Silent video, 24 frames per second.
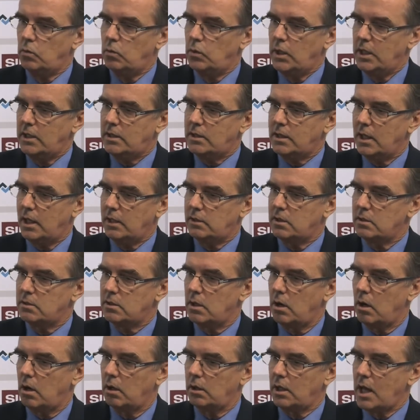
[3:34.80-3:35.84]
We think that
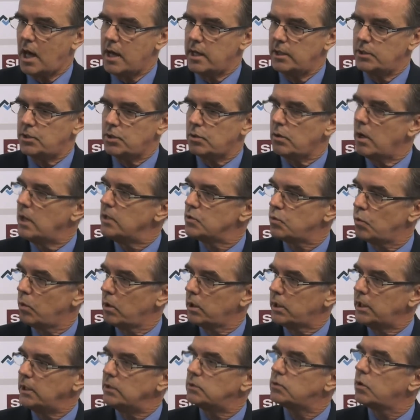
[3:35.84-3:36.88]
there are a lot of trends
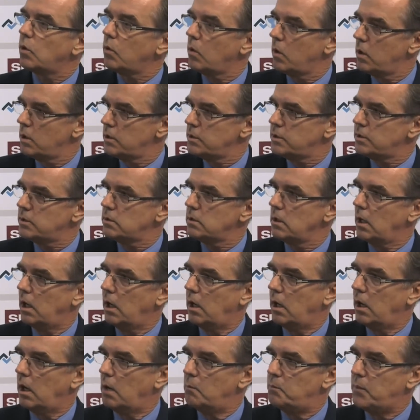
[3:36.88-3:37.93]
working towards
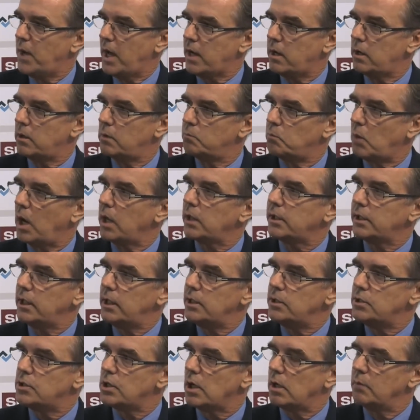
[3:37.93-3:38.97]
a better market
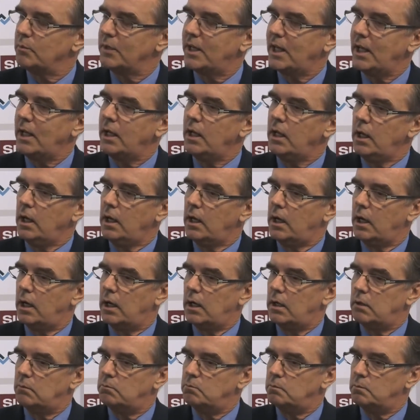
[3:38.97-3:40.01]
in Germany,
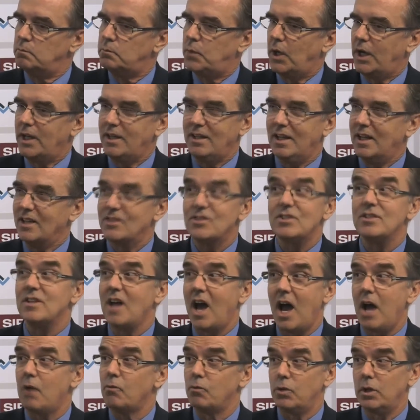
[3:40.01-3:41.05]
but it's
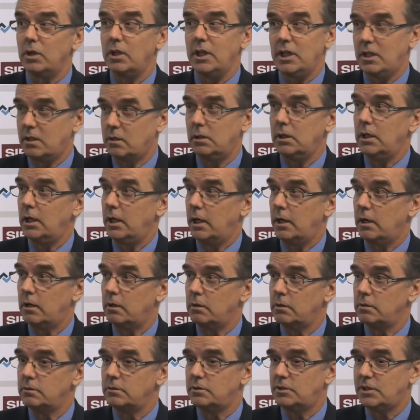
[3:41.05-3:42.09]
not really clear
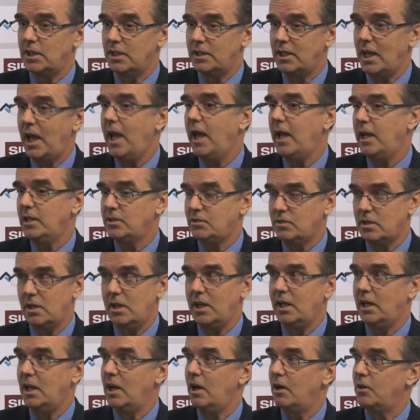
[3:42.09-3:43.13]
today,
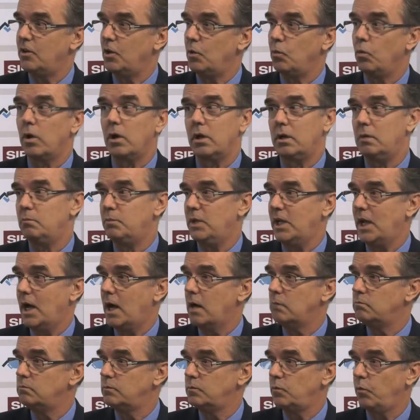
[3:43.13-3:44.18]
sitting here, that we're going to be
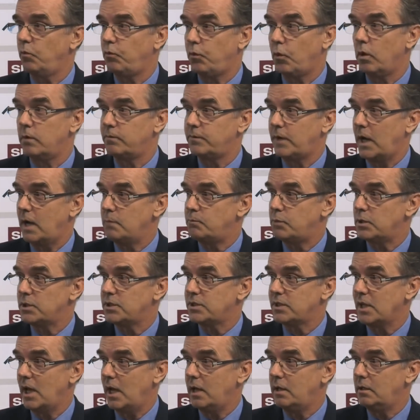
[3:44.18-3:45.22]
up 4 or
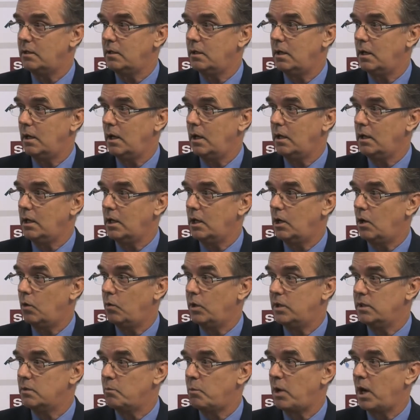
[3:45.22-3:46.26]
5%,
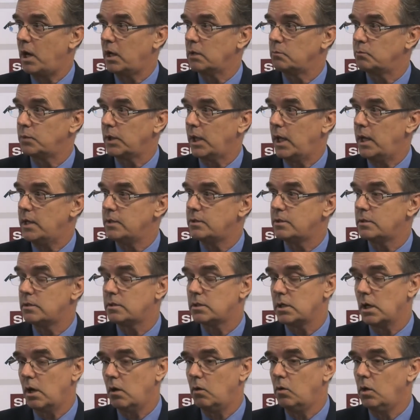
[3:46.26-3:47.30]
in the marketplace.
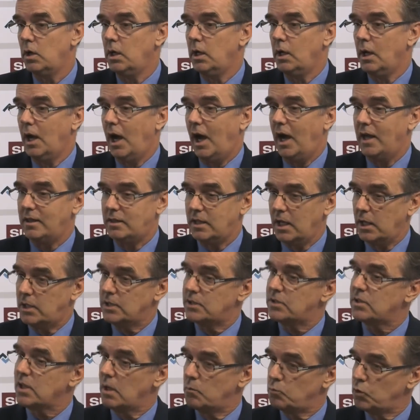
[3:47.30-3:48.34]
So I think
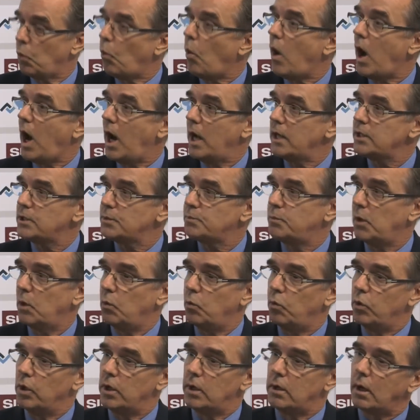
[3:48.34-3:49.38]
it's something to watch, but
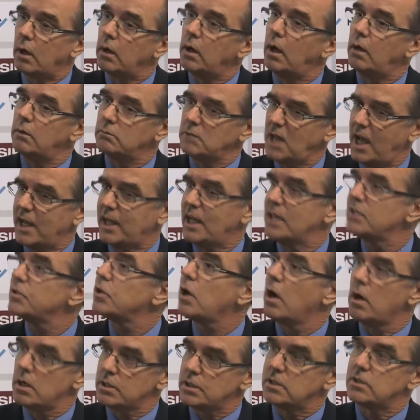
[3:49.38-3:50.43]
we're, I guess,
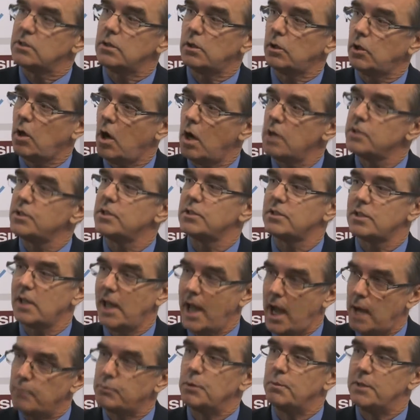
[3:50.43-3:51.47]
cautiously
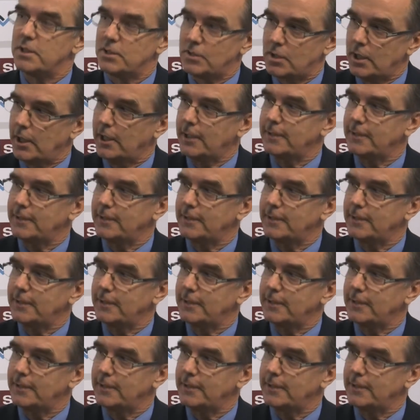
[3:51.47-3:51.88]
optimistic.